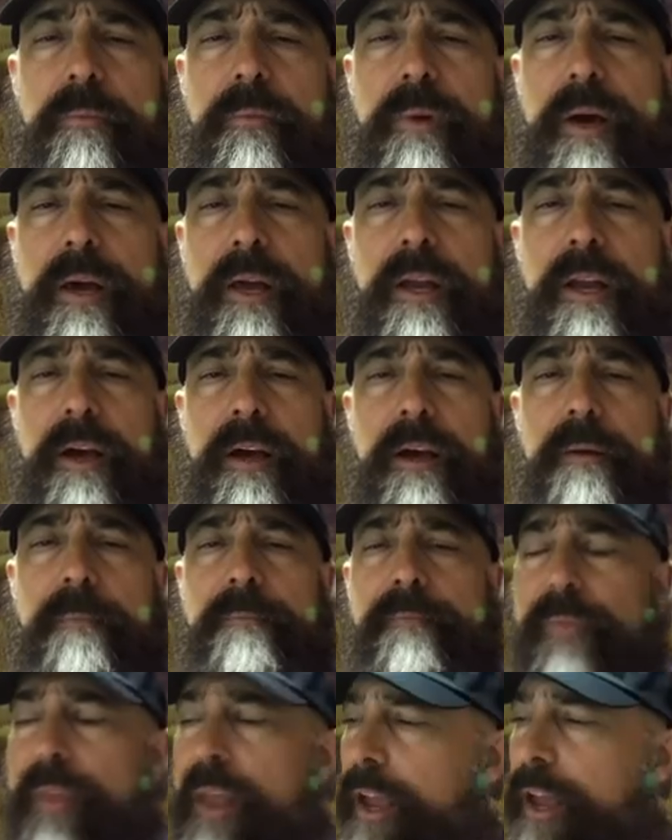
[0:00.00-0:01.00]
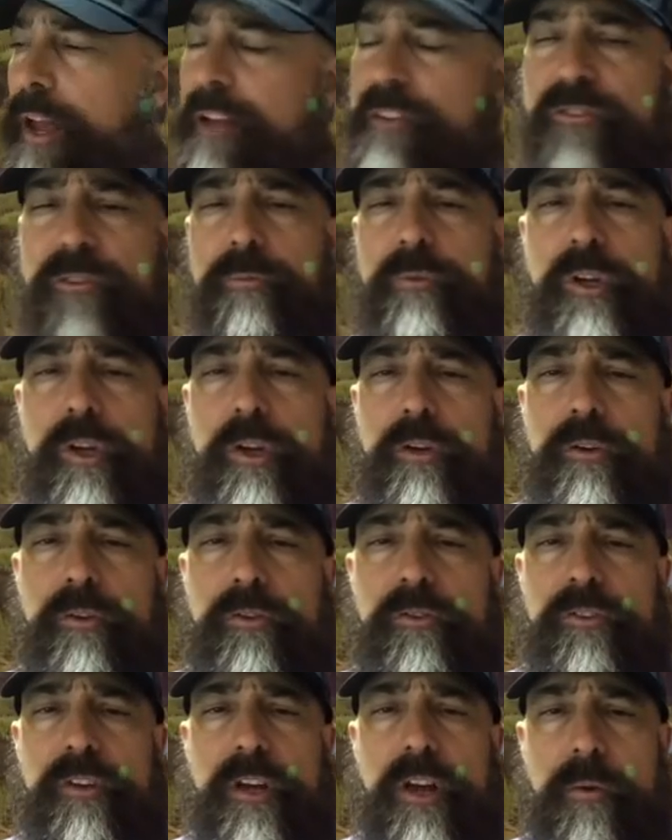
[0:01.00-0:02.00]
but I got some
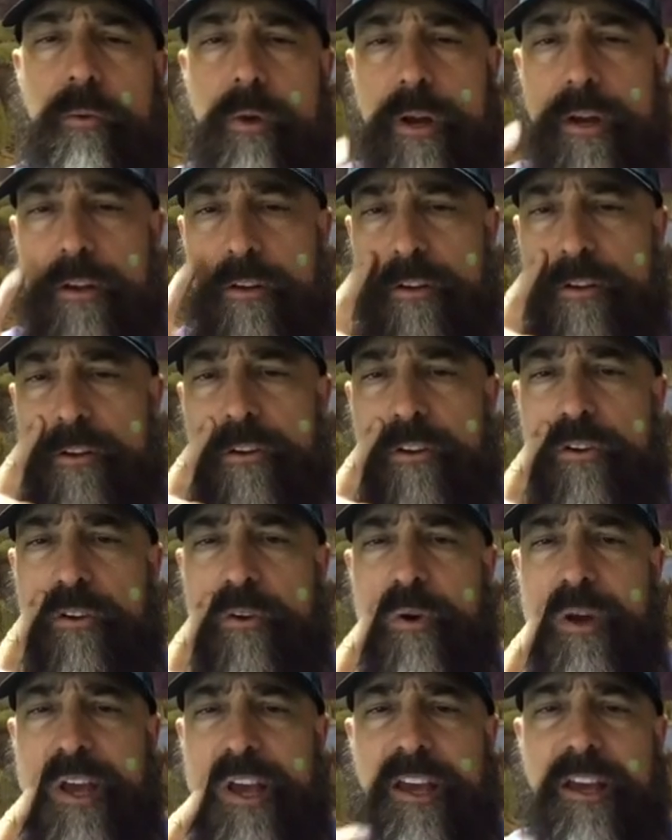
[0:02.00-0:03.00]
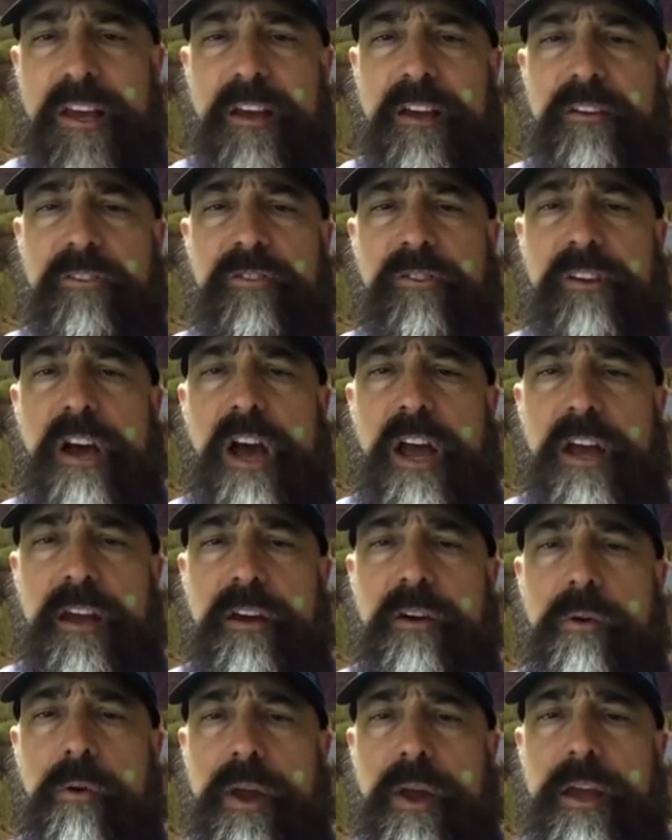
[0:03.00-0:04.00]
news and I wanted to do a
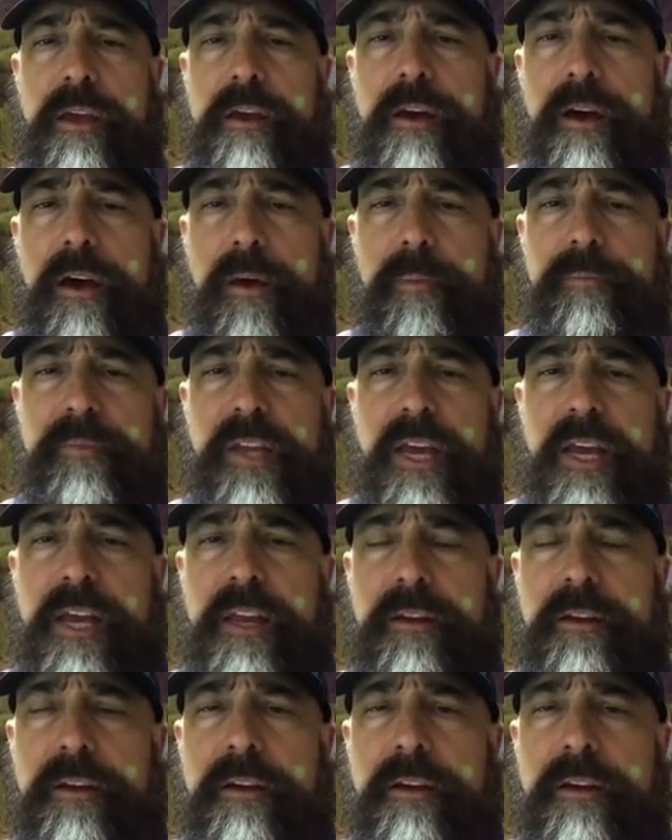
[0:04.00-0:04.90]
Skycoin update